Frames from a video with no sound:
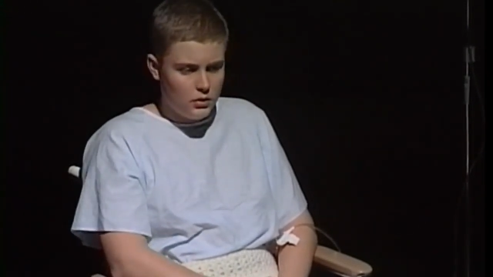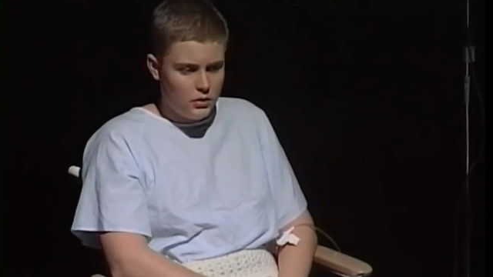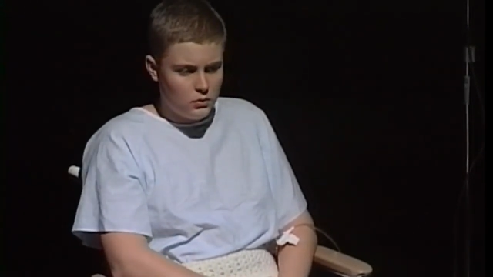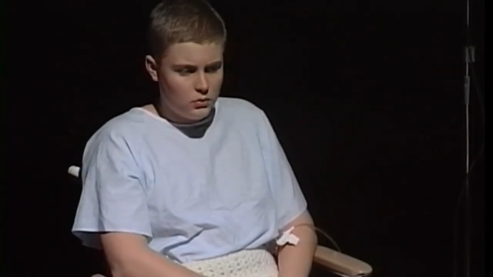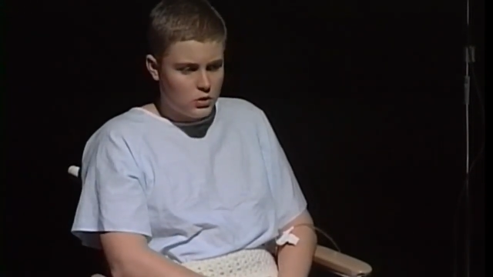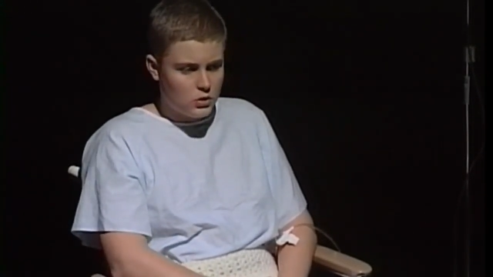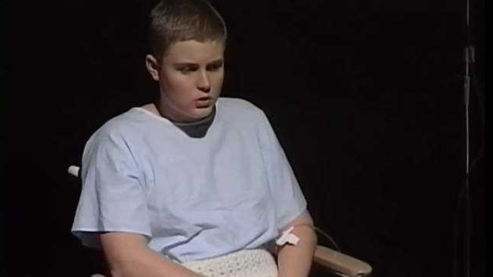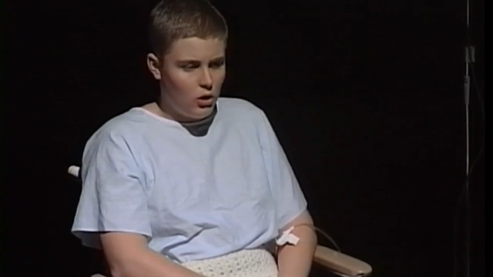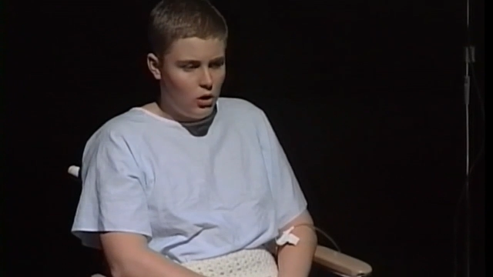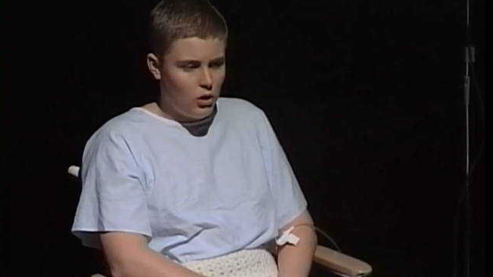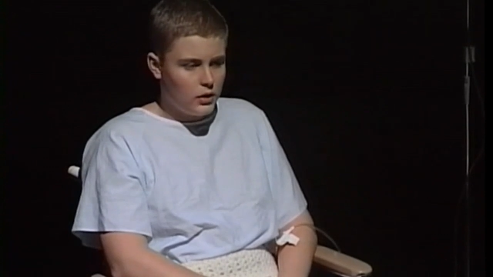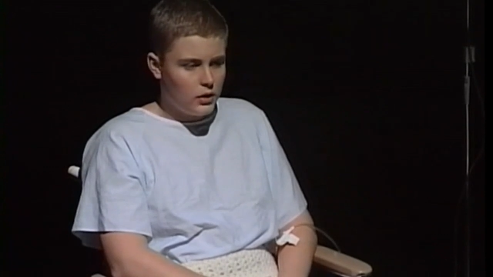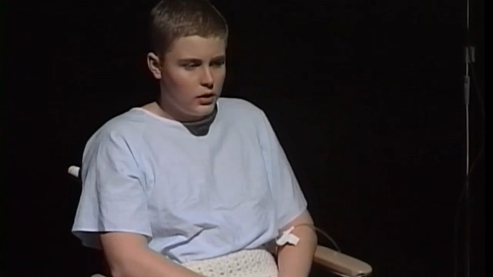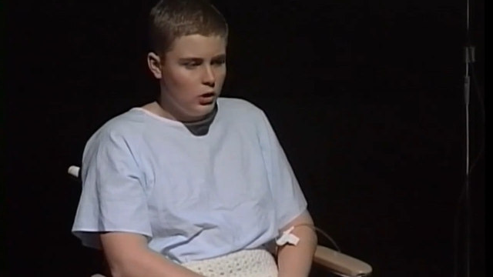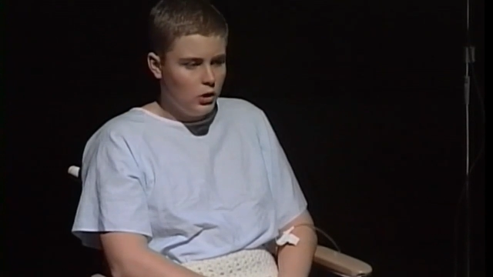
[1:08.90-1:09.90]
It was
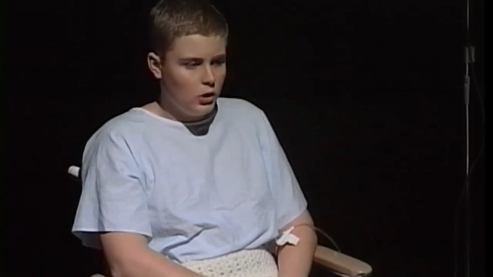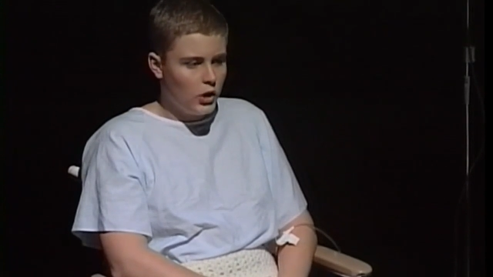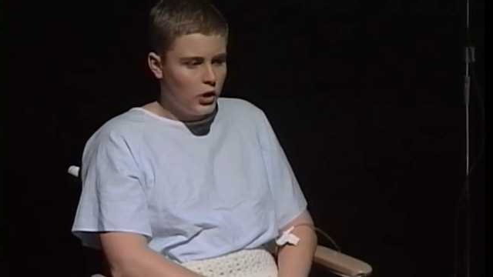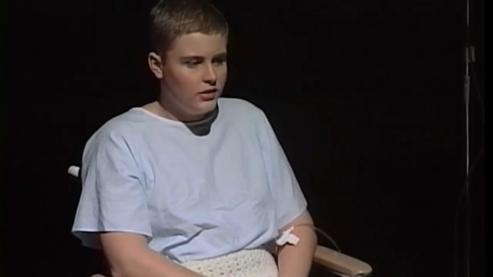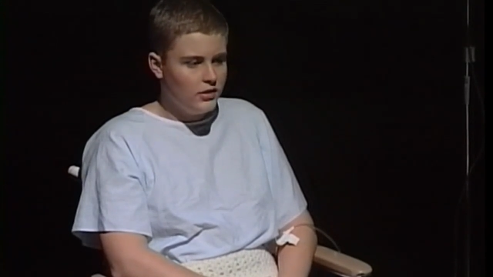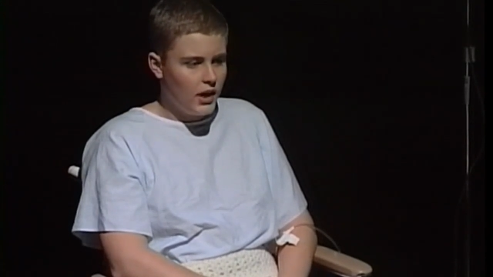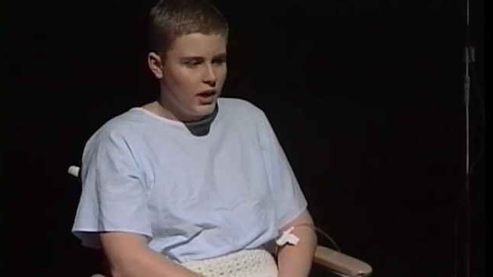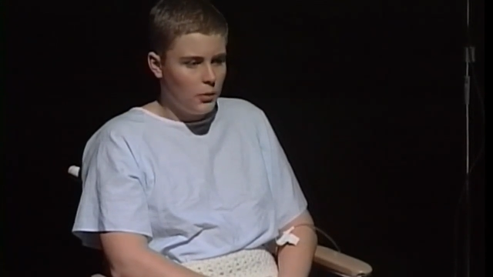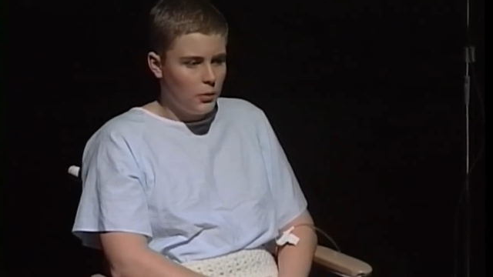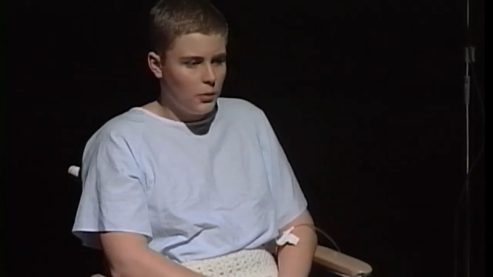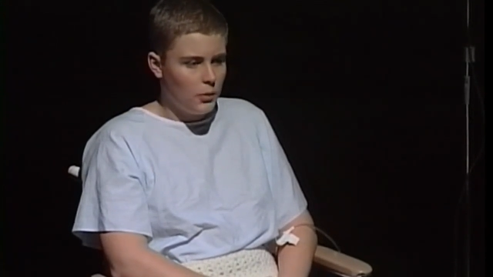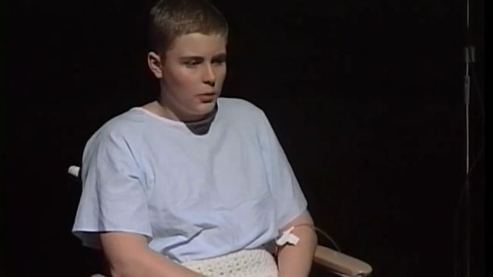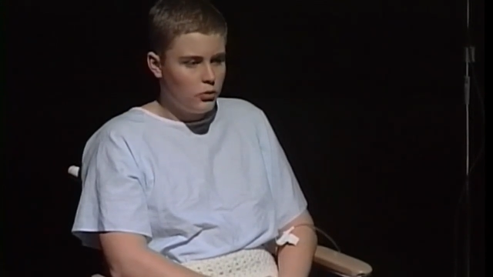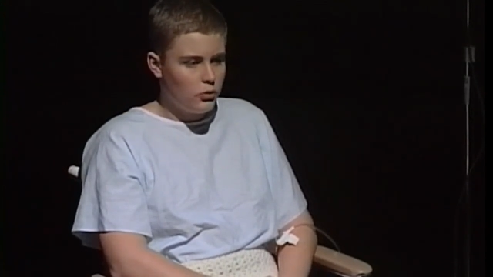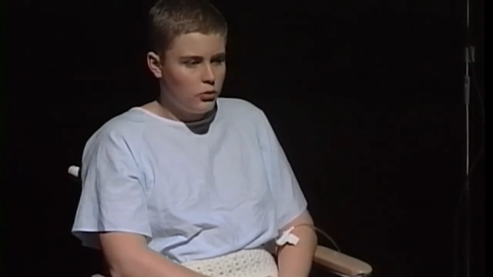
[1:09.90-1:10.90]
like looking
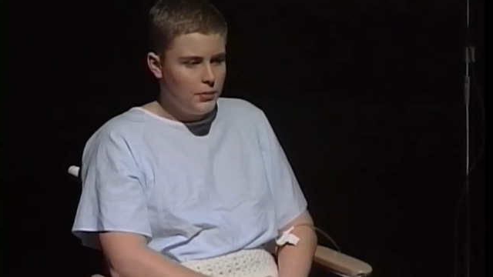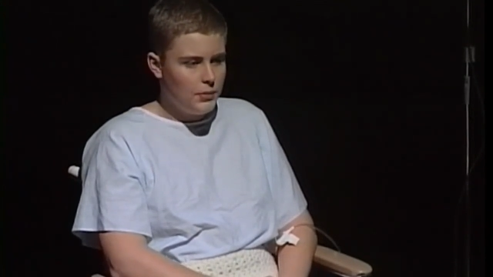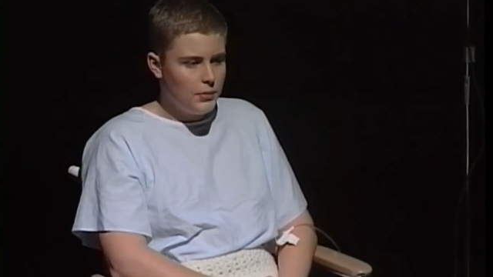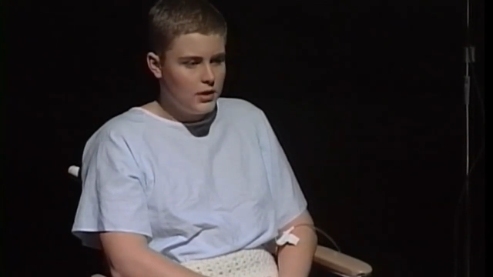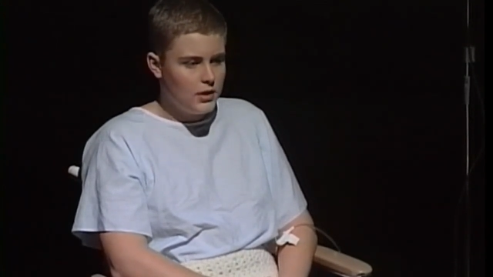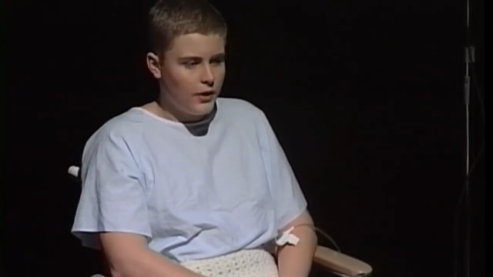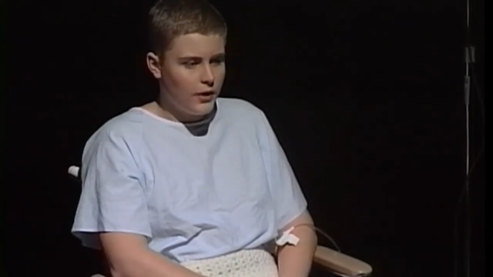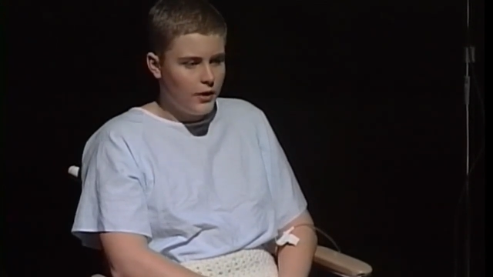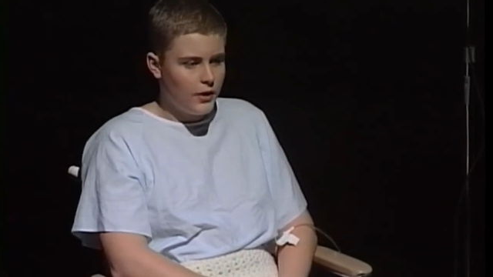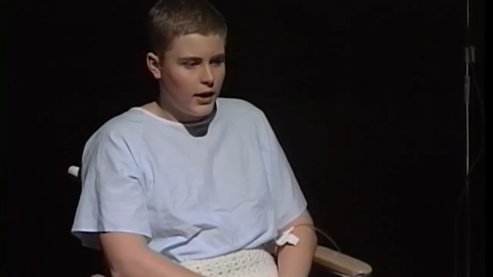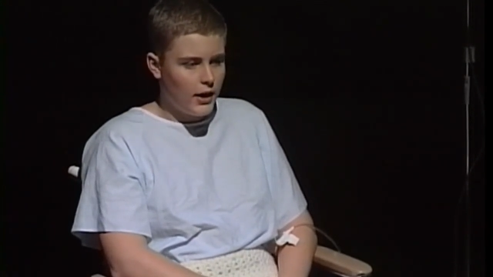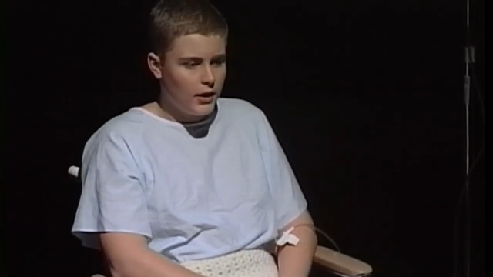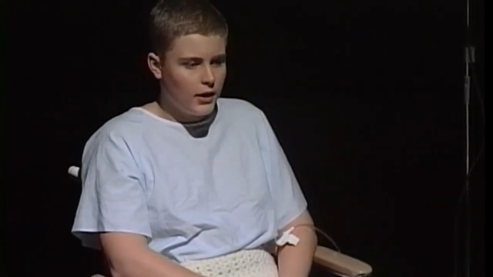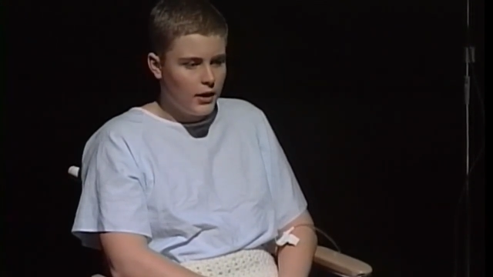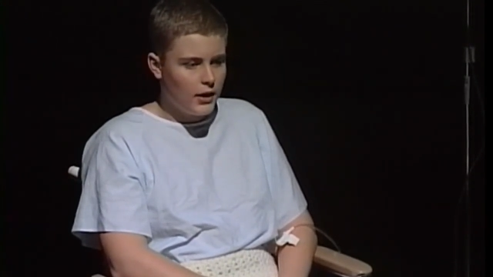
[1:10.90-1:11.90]
down on a primitive
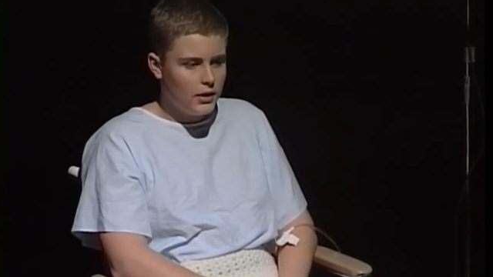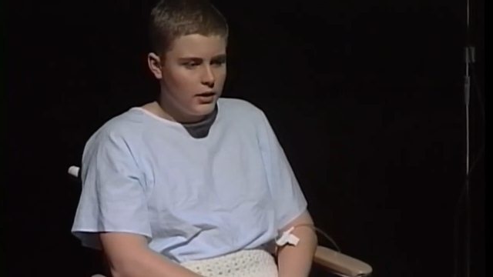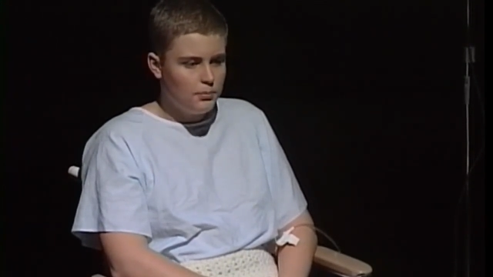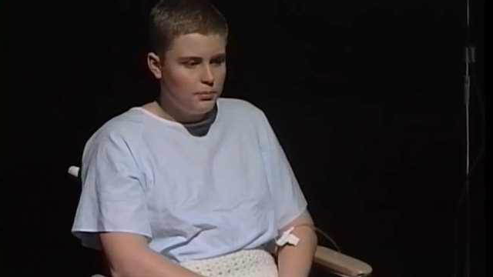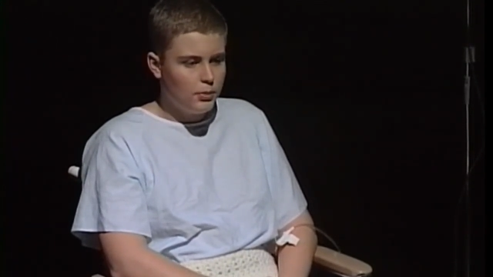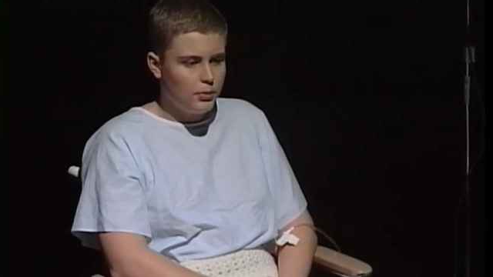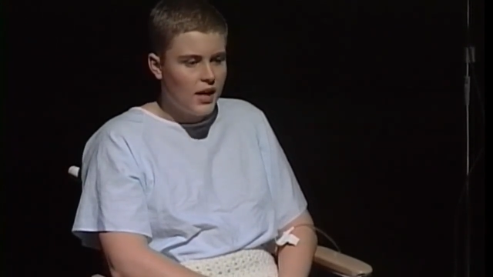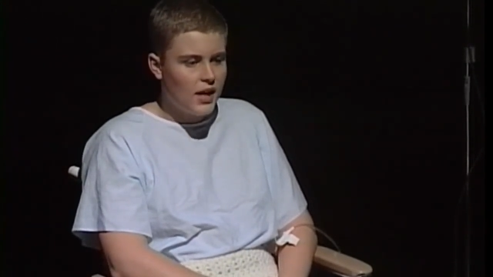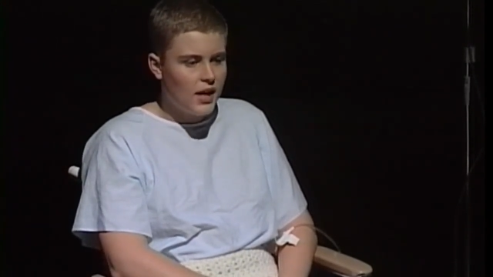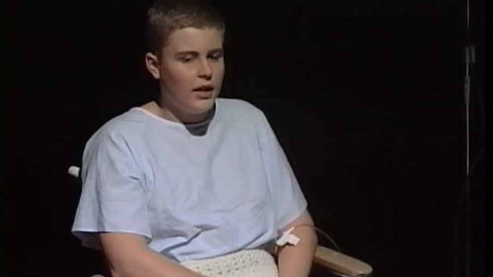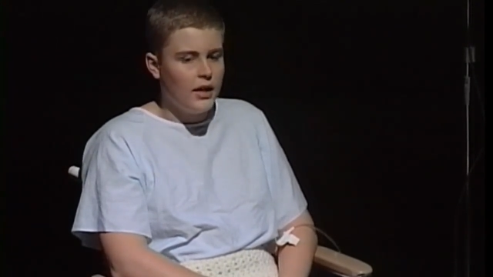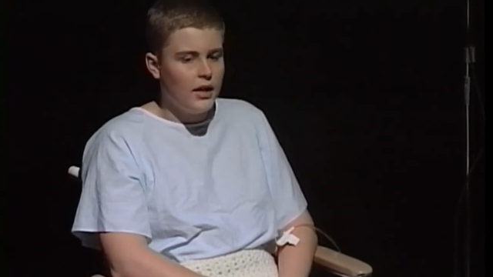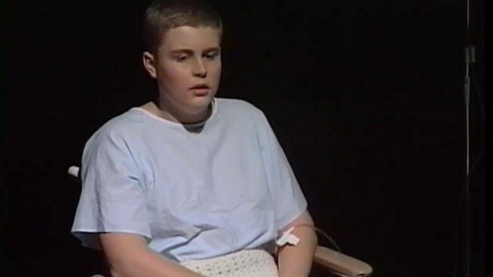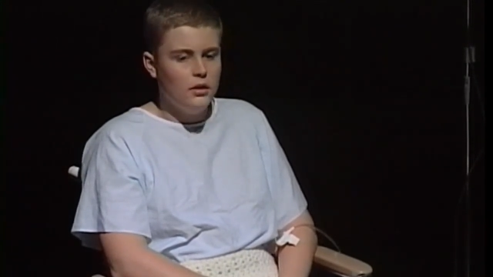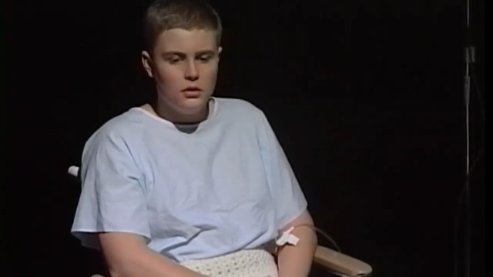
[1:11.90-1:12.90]
alien
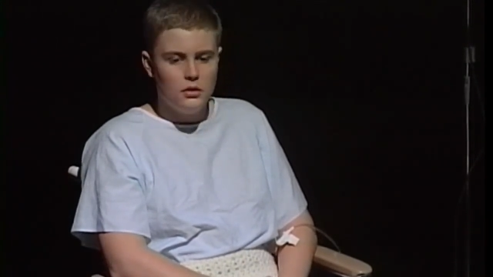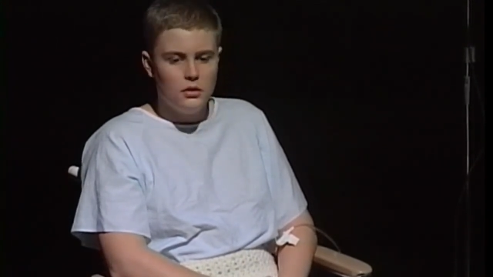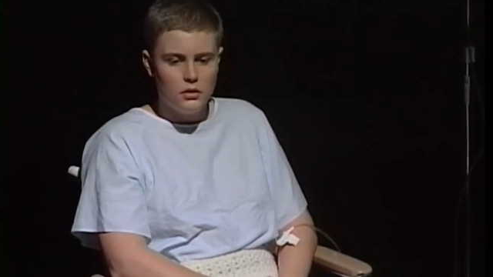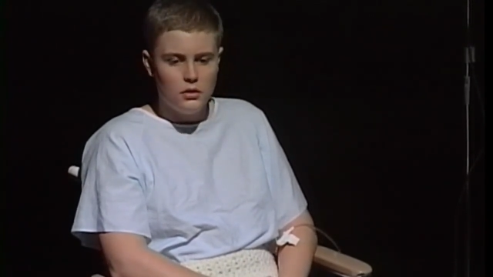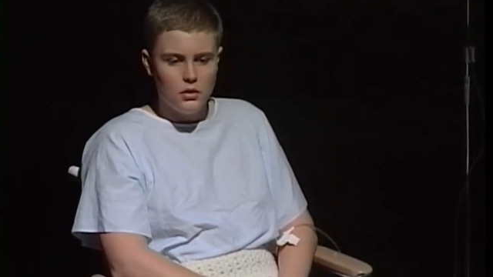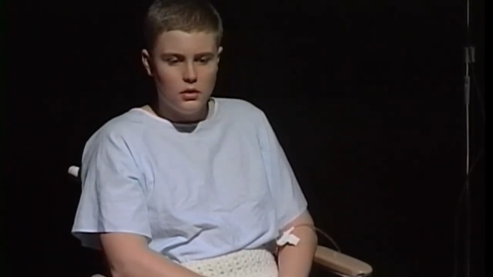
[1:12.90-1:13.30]
planet.